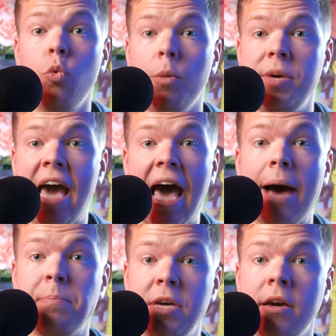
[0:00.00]
will be
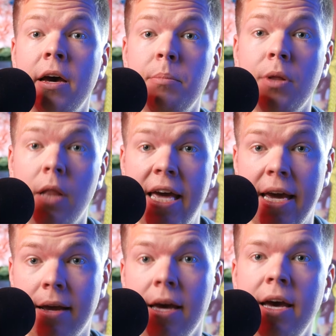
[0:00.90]
happy
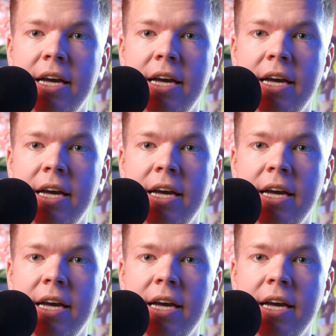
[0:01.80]
playing.